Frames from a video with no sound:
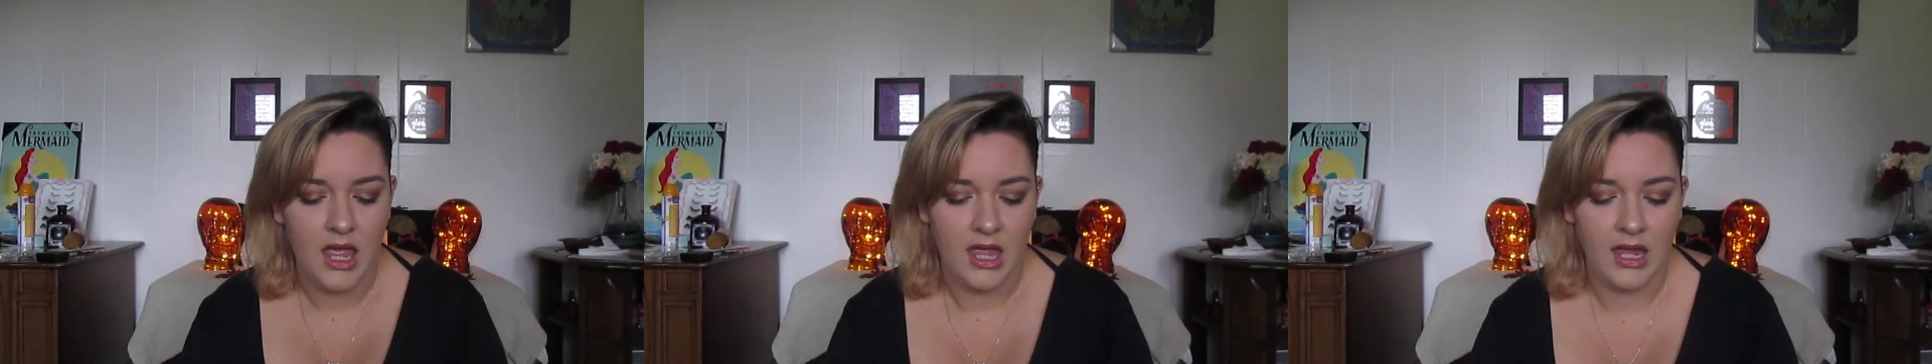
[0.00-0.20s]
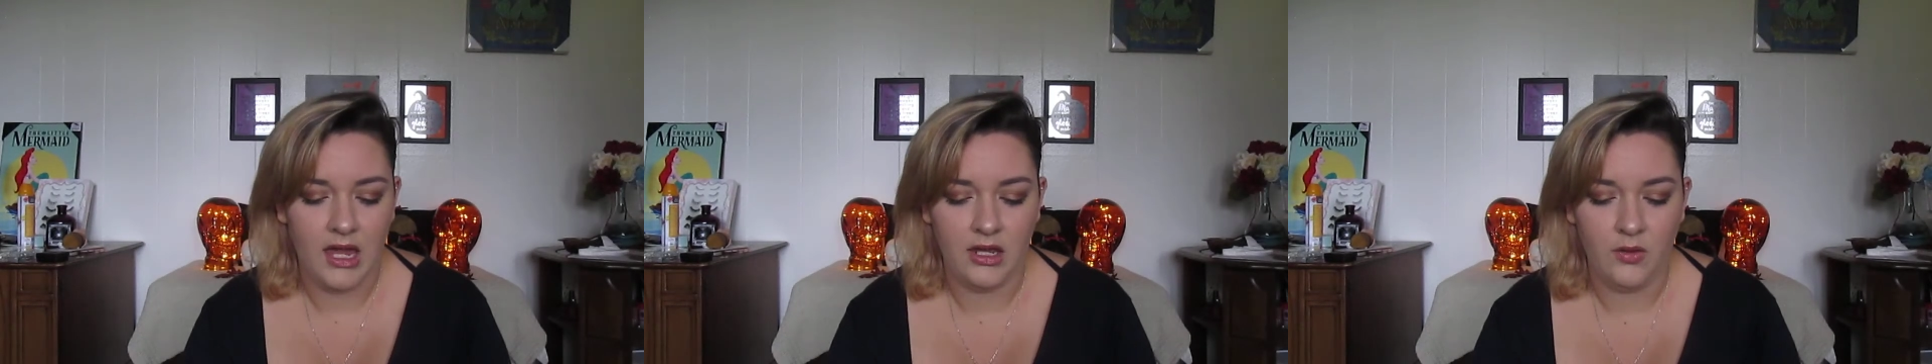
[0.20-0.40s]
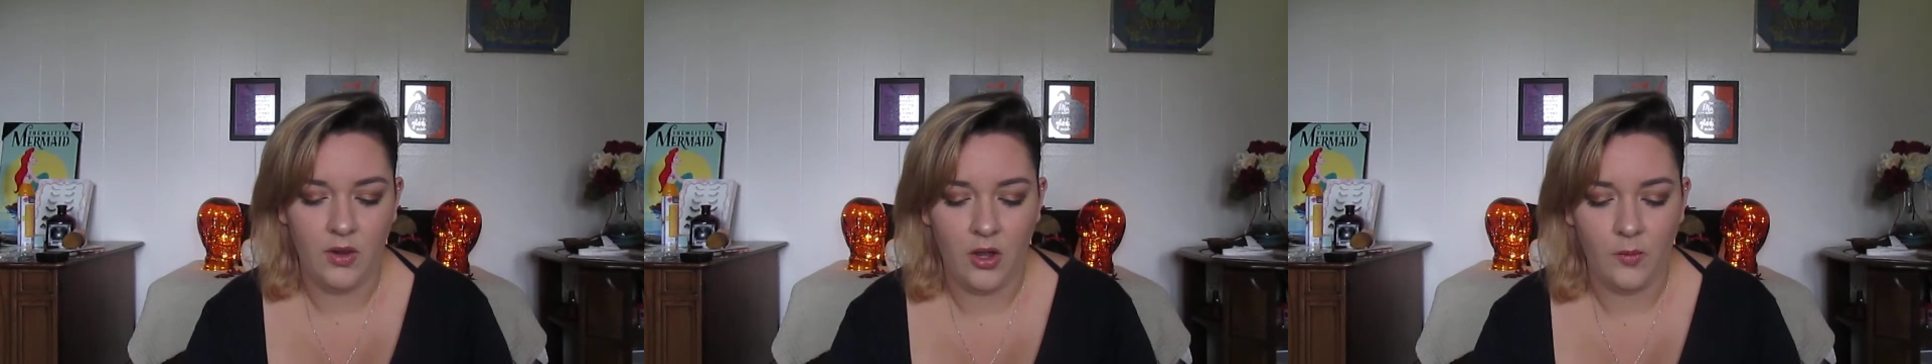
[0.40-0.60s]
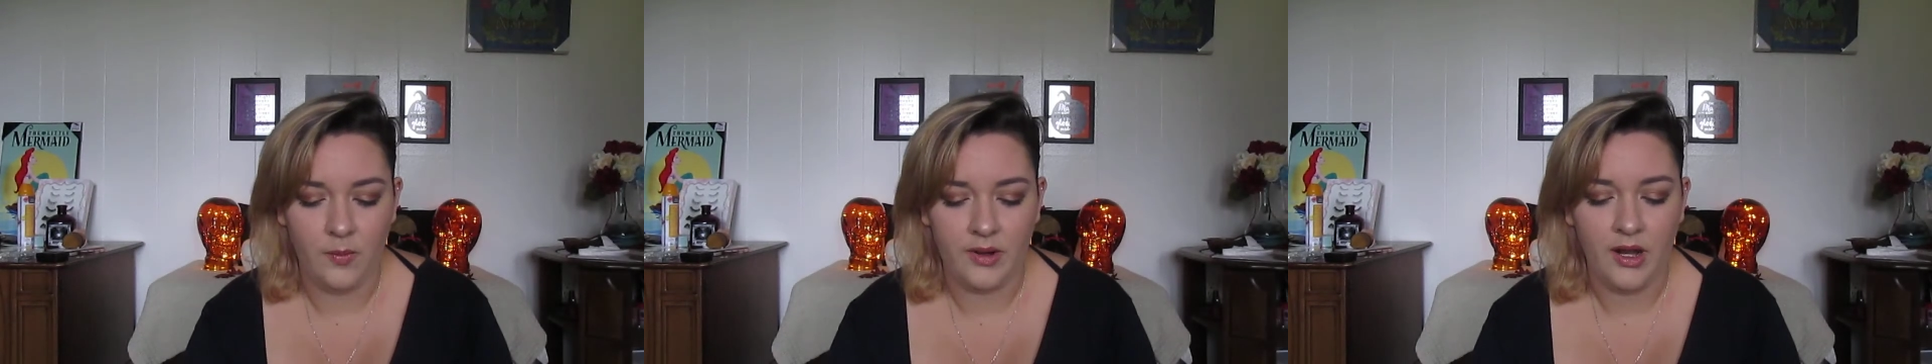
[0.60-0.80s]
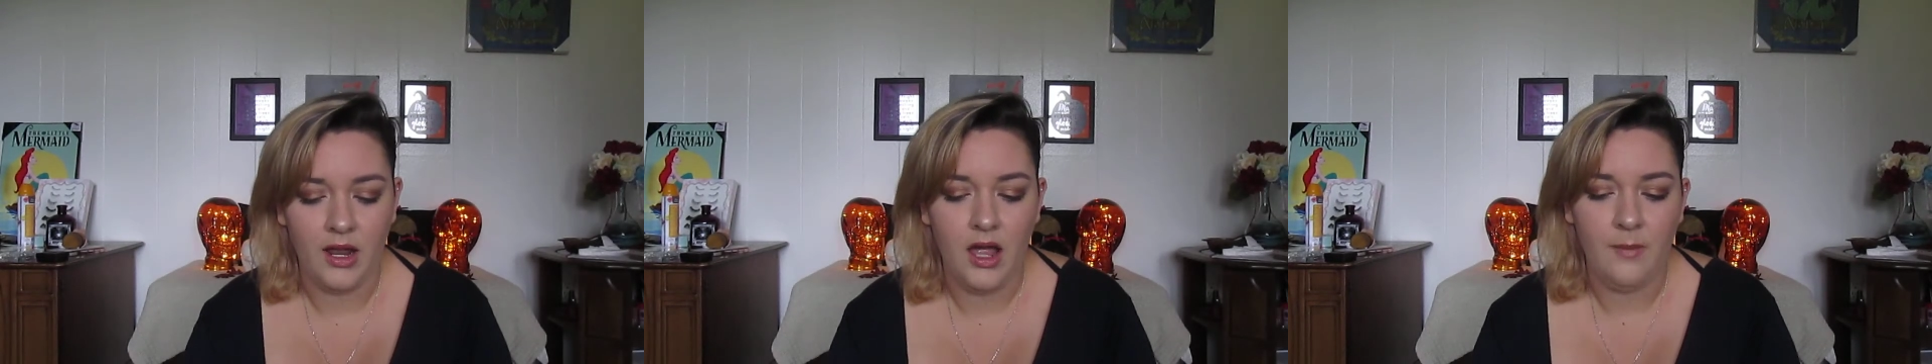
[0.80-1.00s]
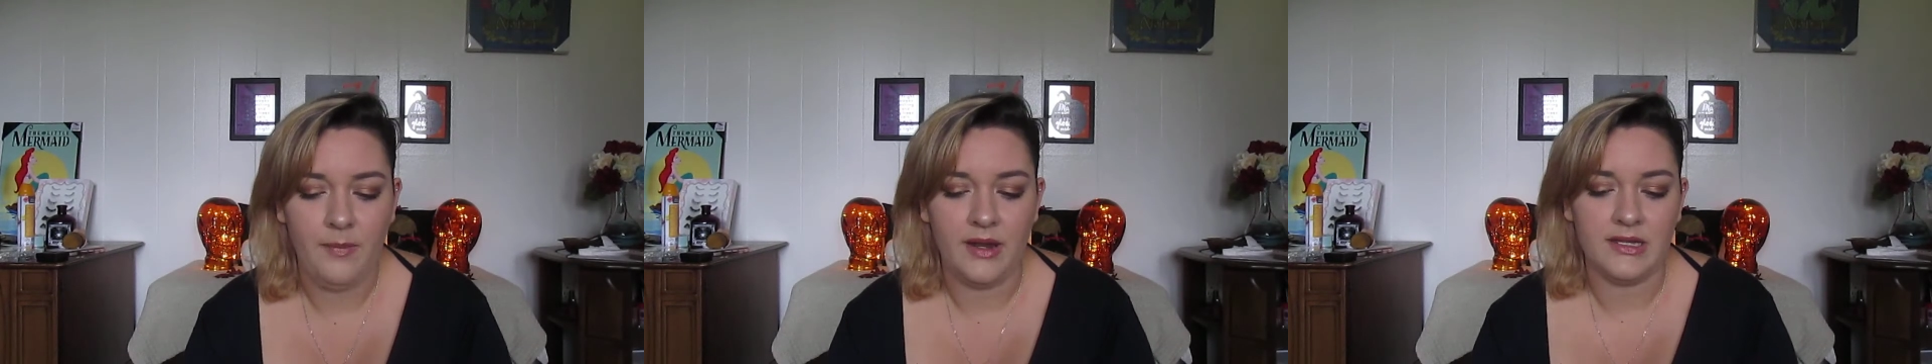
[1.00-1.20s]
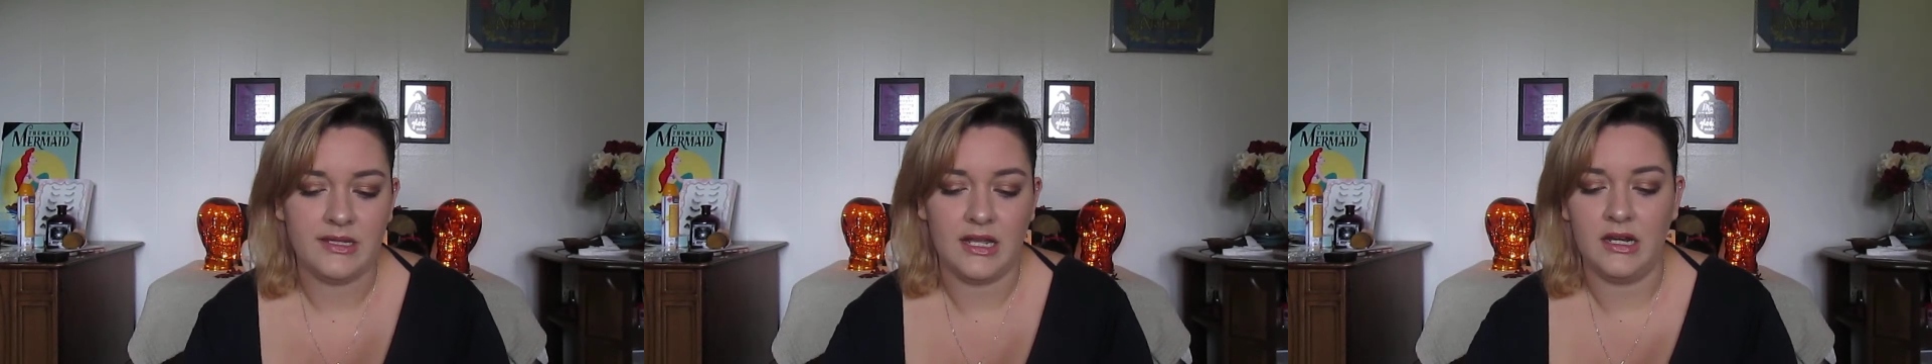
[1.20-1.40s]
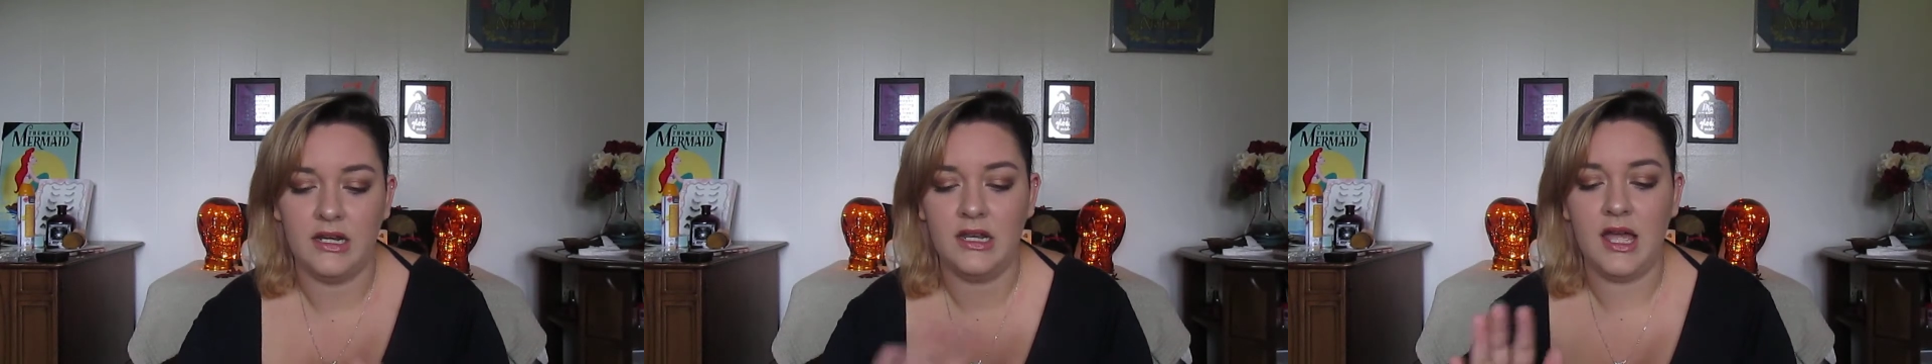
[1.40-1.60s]
And you open it up and it's
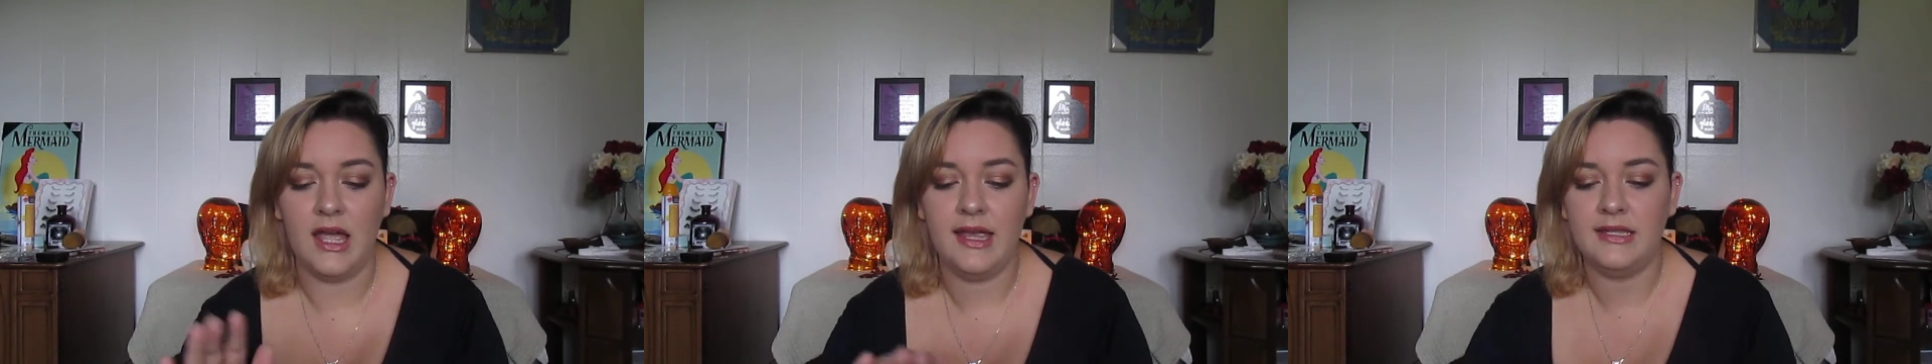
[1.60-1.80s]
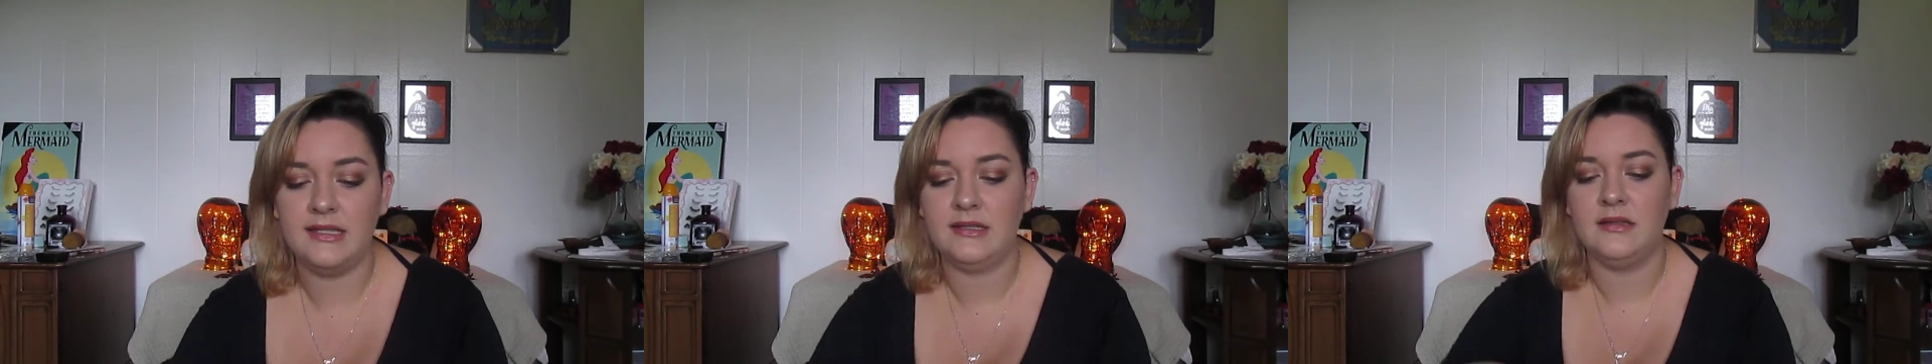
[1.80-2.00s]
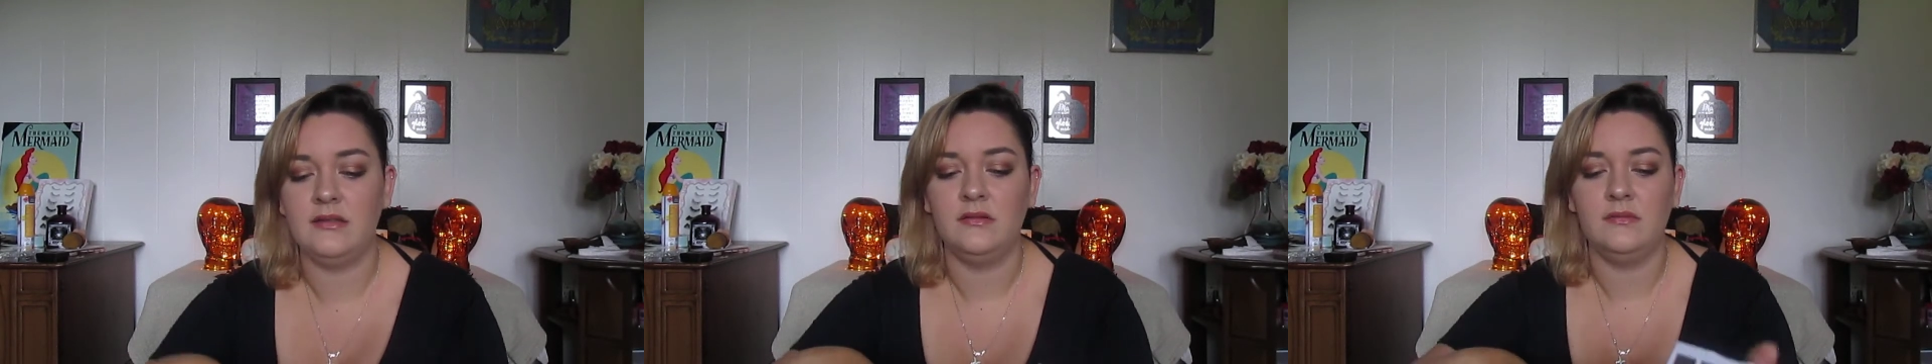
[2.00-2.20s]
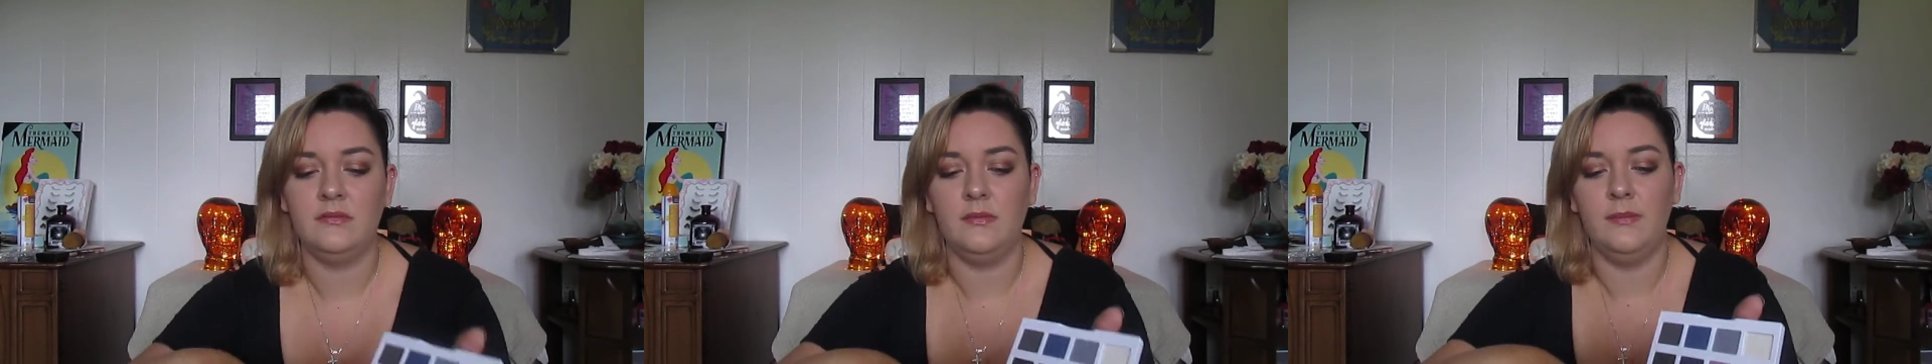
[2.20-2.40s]
got a nice